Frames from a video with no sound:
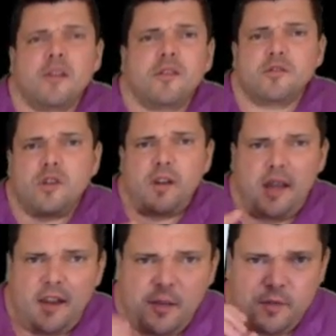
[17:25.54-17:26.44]
The
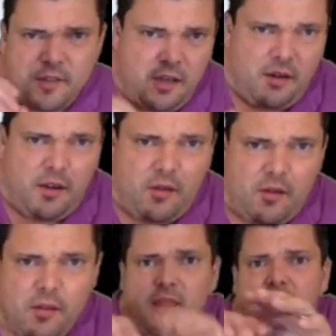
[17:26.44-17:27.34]
genetic
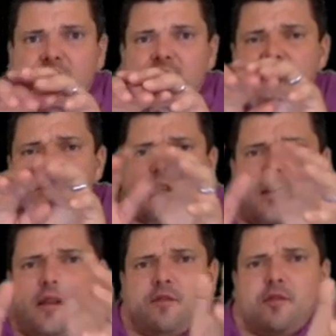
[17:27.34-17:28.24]
material then is
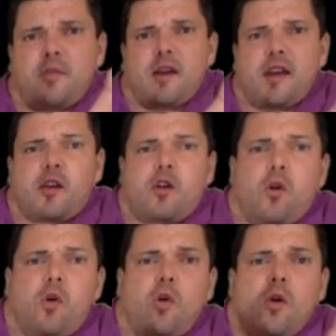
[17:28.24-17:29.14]
covered by
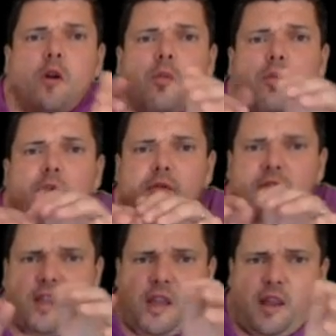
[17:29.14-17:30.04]
core
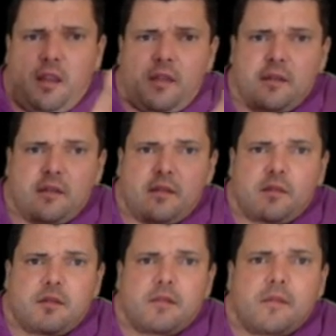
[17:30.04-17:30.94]

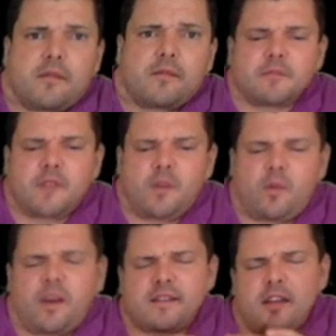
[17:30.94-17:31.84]
proteins. And
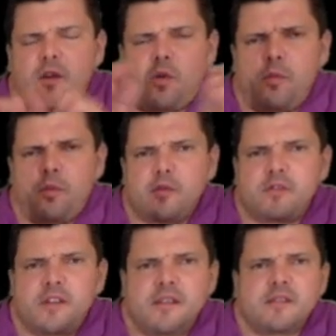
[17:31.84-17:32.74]
when I say core
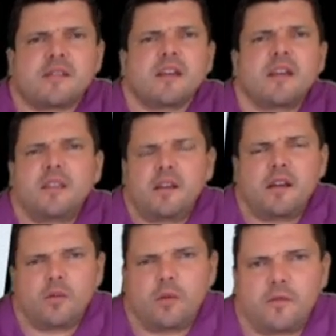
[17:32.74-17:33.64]
proteins, the
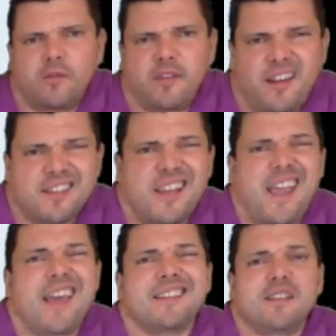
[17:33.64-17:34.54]
other word for that is
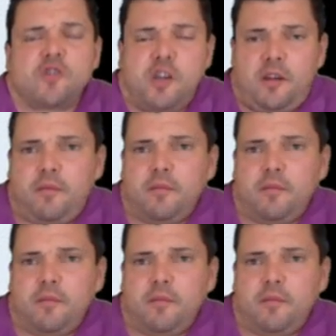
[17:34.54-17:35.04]
antigen.